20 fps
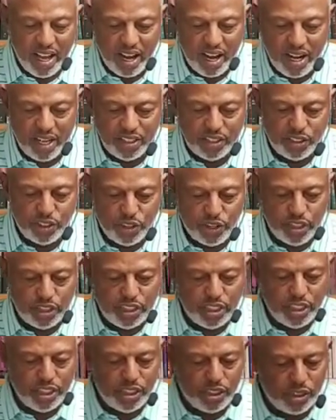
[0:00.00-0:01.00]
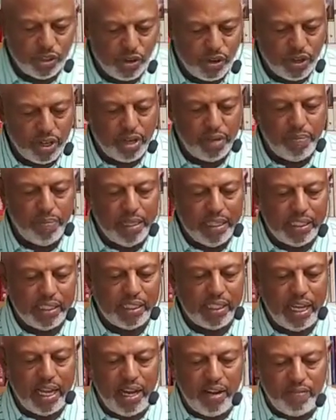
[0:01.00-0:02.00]
A church historian
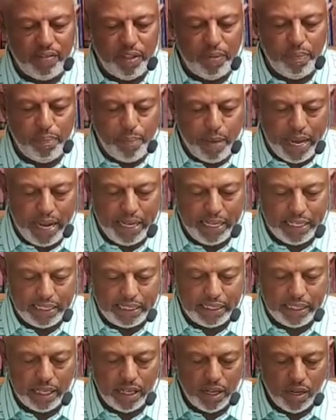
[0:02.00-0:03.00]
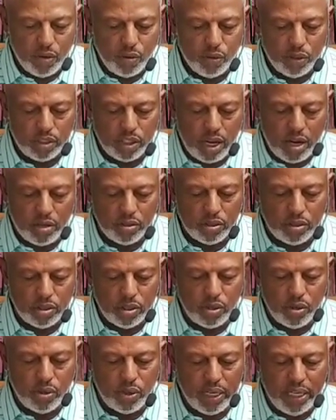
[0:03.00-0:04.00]
Miss Evelyn Banks was
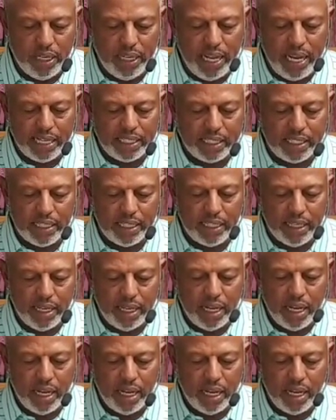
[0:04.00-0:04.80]
also elected